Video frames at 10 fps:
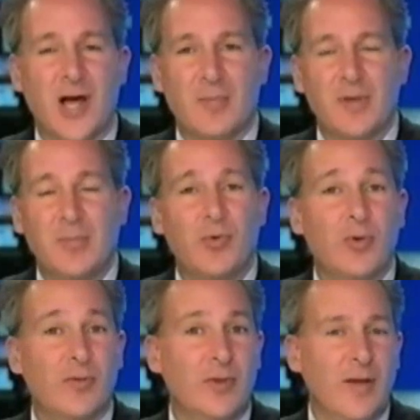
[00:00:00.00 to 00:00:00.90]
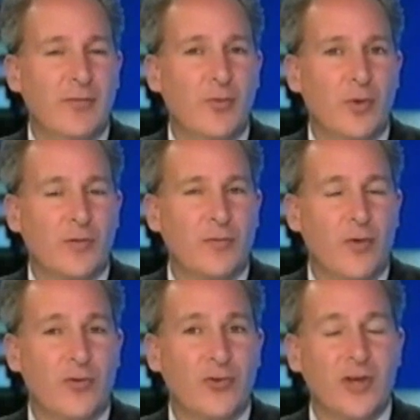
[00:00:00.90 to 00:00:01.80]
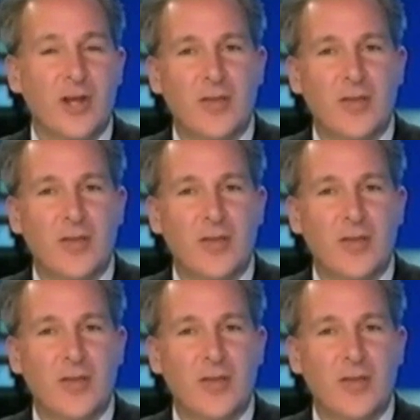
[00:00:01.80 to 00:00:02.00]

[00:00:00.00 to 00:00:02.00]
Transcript: there's a lot of people who have left the workforce.